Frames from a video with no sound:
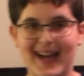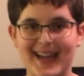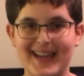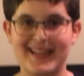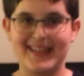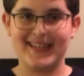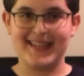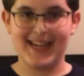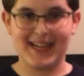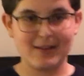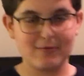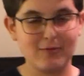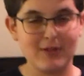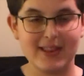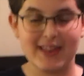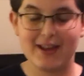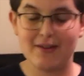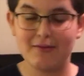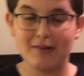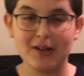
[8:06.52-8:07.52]
I get
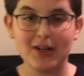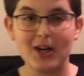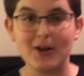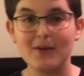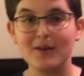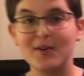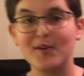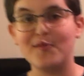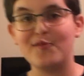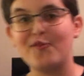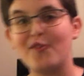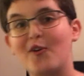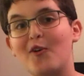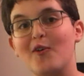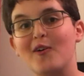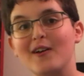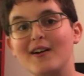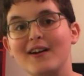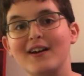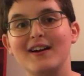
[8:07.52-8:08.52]
what they were going
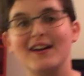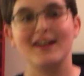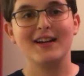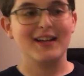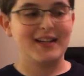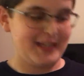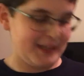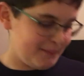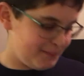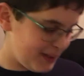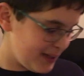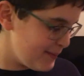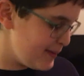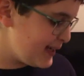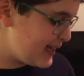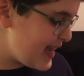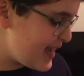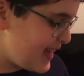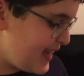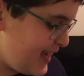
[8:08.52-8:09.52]
for by
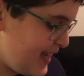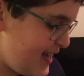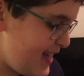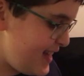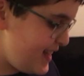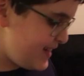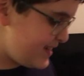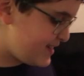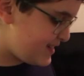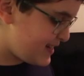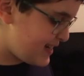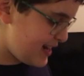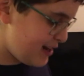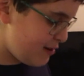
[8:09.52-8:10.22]
making each